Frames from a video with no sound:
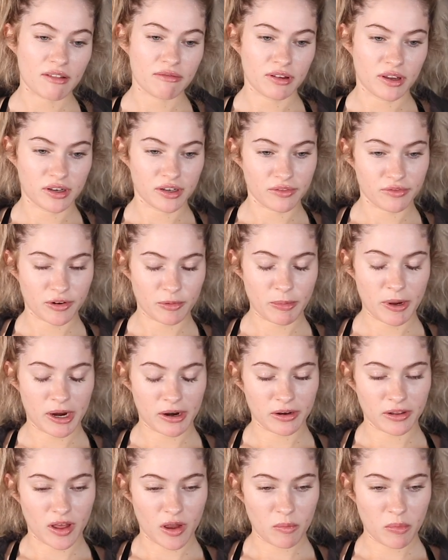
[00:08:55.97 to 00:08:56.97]
I failed it for
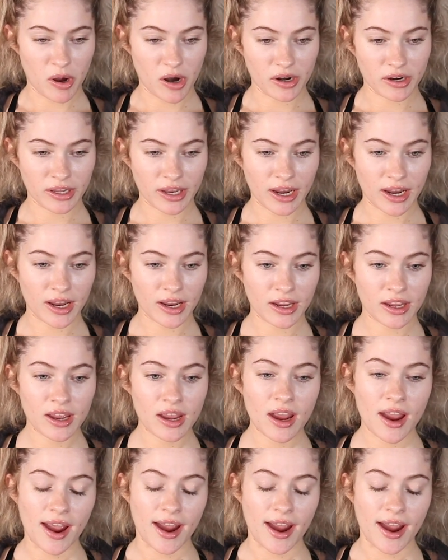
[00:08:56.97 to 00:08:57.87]
parallel parking.